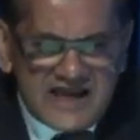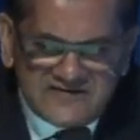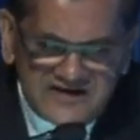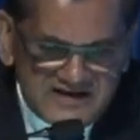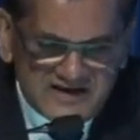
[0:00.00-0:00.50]

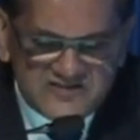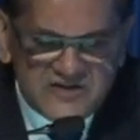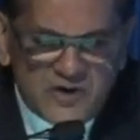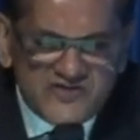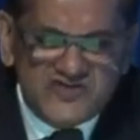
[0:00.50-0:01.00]
as India has
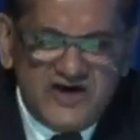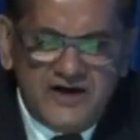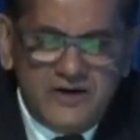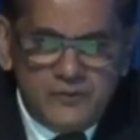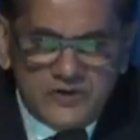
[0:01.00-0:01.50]

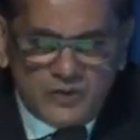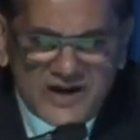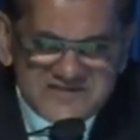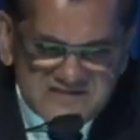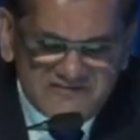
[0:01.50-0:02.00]
demonstrated with
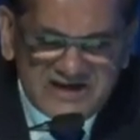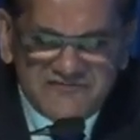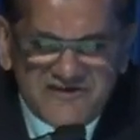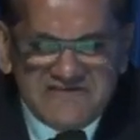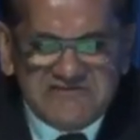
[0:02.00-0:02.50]

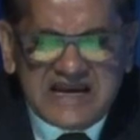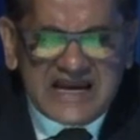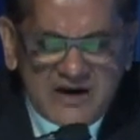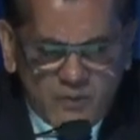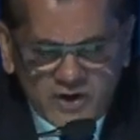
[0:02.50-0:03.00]
175
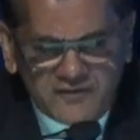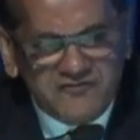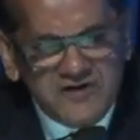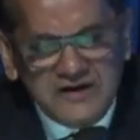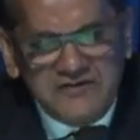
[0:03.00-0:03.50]
gigawatt
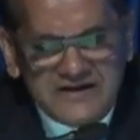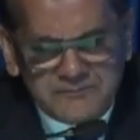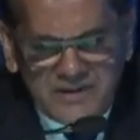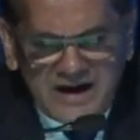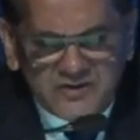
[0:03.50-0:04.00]
of green
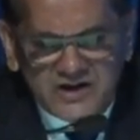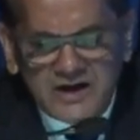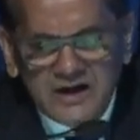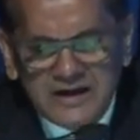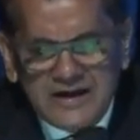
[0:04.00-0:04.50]
power
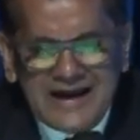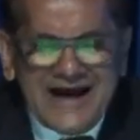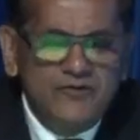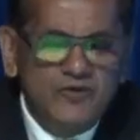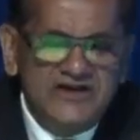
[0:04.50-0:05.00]

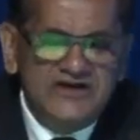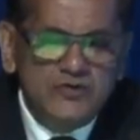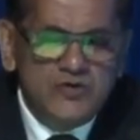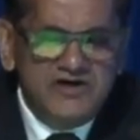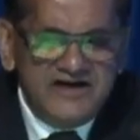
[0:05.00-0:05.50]
and with a
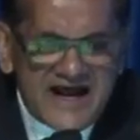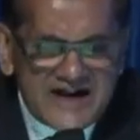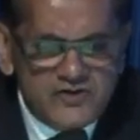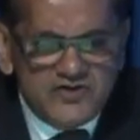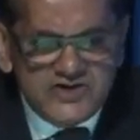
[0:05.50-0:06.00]
new green
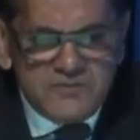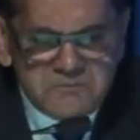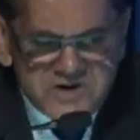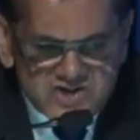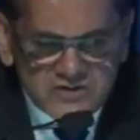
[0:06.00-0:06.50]
hydrogen
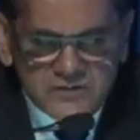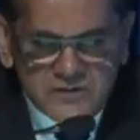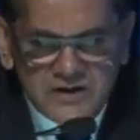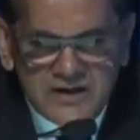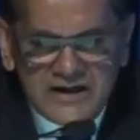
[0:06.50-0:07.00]
mission.
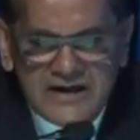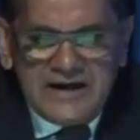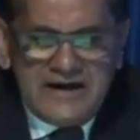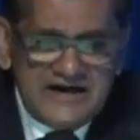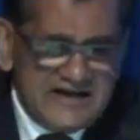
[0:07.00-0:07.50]

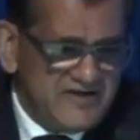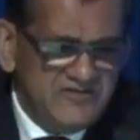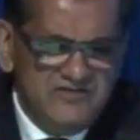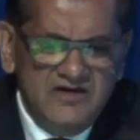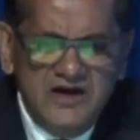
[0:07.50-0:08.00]

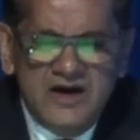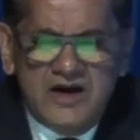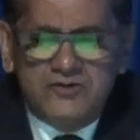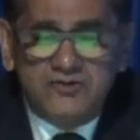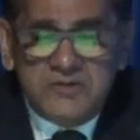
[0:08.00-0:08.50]

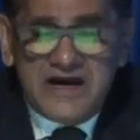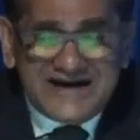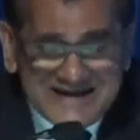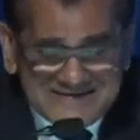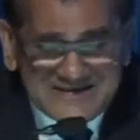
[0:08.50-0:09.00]

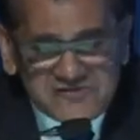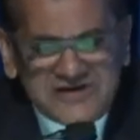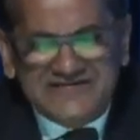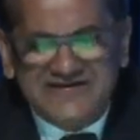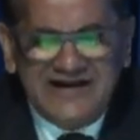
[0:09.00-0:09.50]
It is
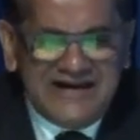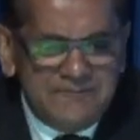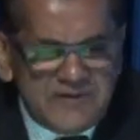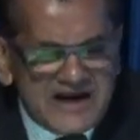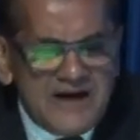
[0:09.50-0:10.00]
increasingly
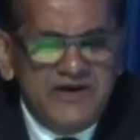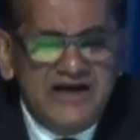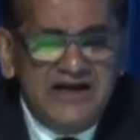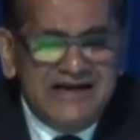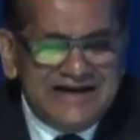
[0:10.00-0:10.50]

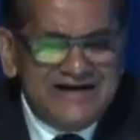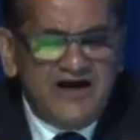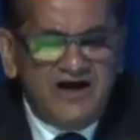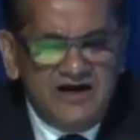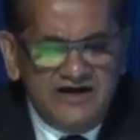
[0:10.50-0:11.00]
becoming a
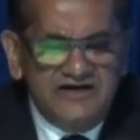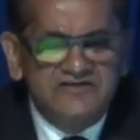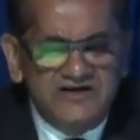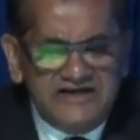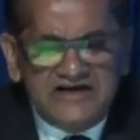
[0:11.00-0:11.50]
leader in
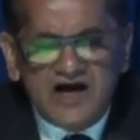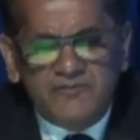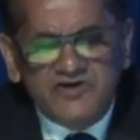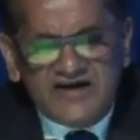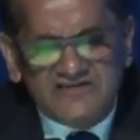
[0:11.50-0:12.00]
the
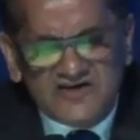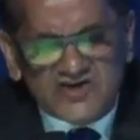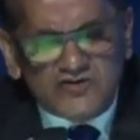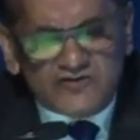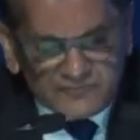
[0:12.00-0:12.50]

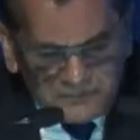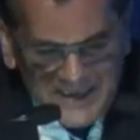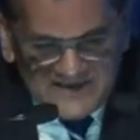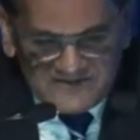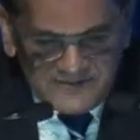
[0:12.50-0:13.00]
decarbonization
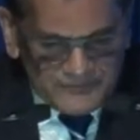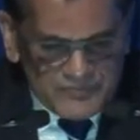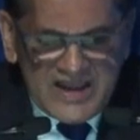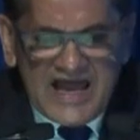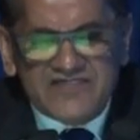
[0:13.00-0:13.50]
space.
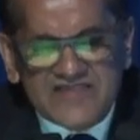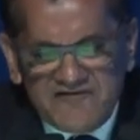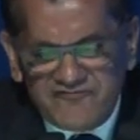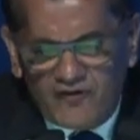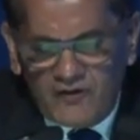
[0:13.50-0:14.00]
And
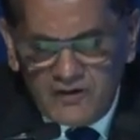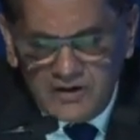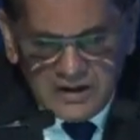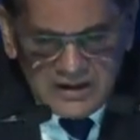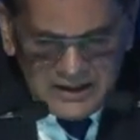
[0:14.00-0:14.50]
therefore,
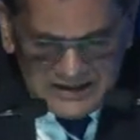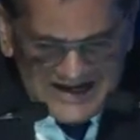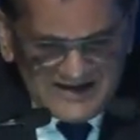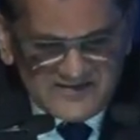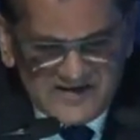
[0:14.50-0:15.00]

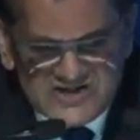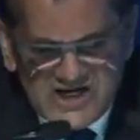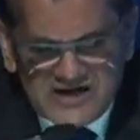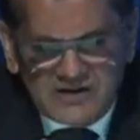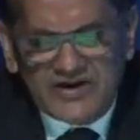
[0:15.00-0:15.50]
ladies and
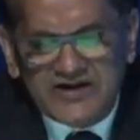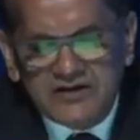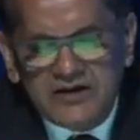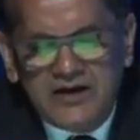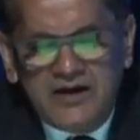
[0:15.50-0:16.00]
gentlemen,
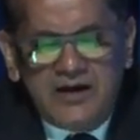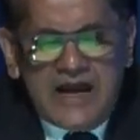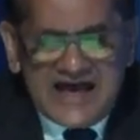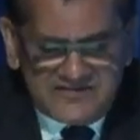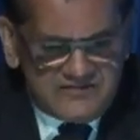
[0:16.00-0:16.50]

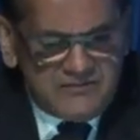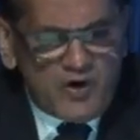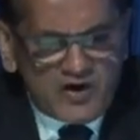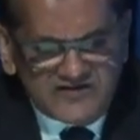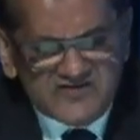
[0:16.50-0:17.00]
as the
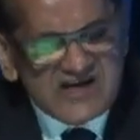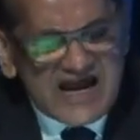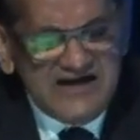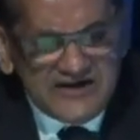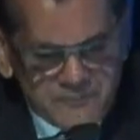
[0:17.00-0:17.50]
Morgan
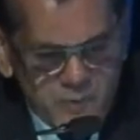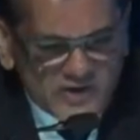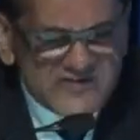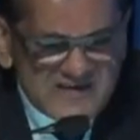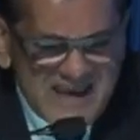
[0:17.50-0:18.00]
Stanley
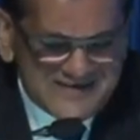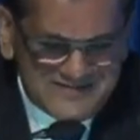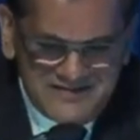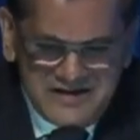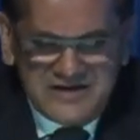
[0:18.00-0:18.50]
report
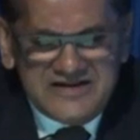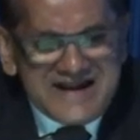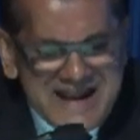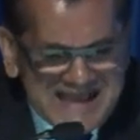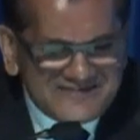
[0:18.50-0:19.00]
says, the
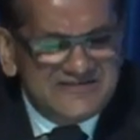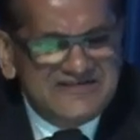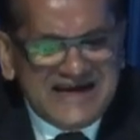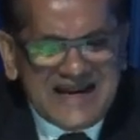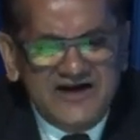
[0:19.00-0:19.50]
next
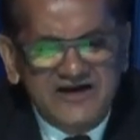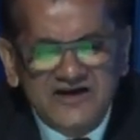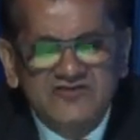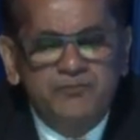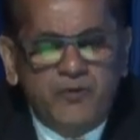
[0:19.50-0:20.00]
decade
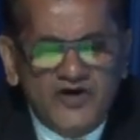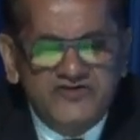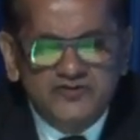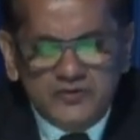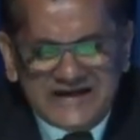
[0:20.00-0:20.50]
is
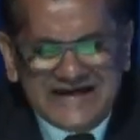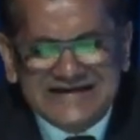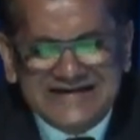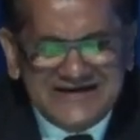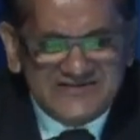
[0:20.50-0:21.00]
poised to be
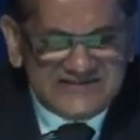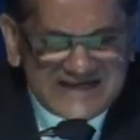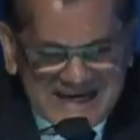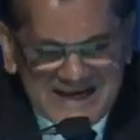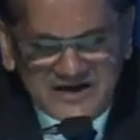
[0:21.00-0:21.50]
India's
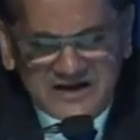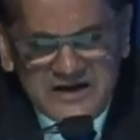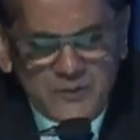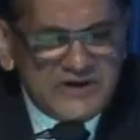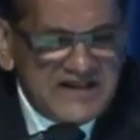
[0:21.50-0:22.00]
decade,
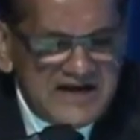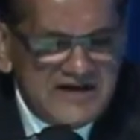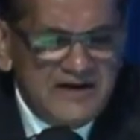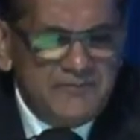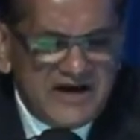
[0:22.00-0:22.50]
with
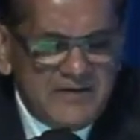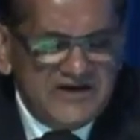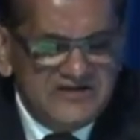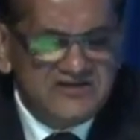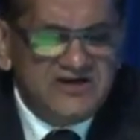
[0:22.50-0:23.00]
India
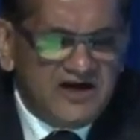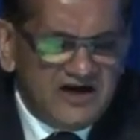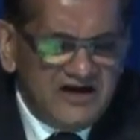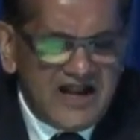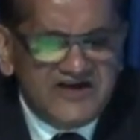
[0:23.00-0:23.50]
becoming the
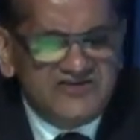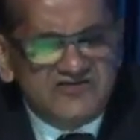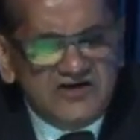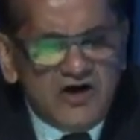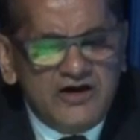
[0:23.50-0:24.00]
3rd
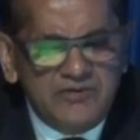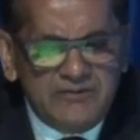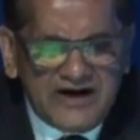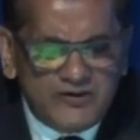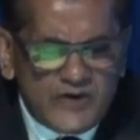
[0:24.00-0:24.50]
largest economy
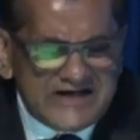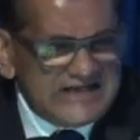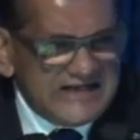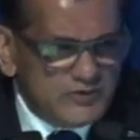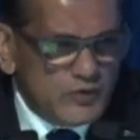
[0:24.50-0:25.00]
by
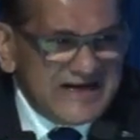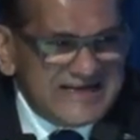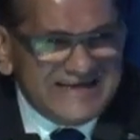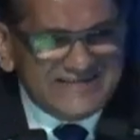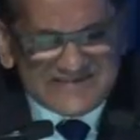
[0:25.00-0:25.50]

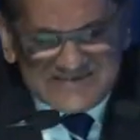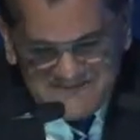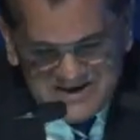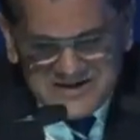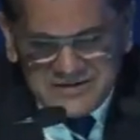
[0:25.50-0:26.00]

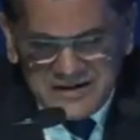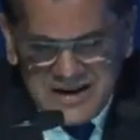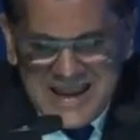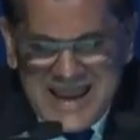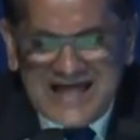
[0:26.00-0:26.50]
2027
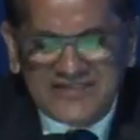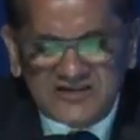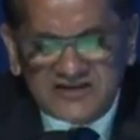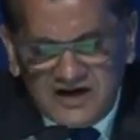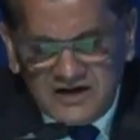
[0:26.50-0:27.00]
and the
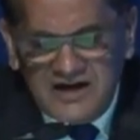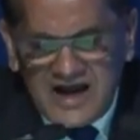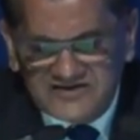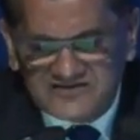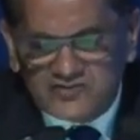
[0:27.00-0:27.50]
3rd
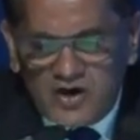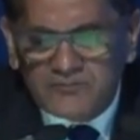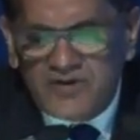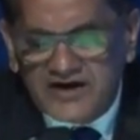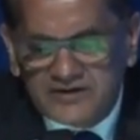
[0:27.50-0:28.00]
largest stock
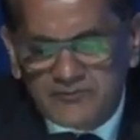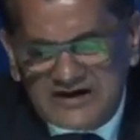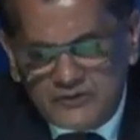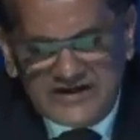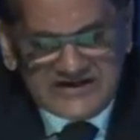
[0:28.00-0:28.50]
market
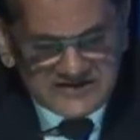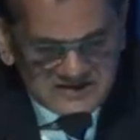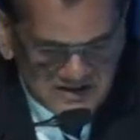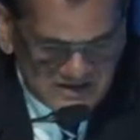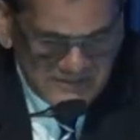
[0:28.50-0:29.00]
by
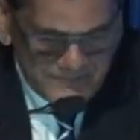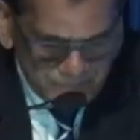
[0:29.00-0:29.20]
2030.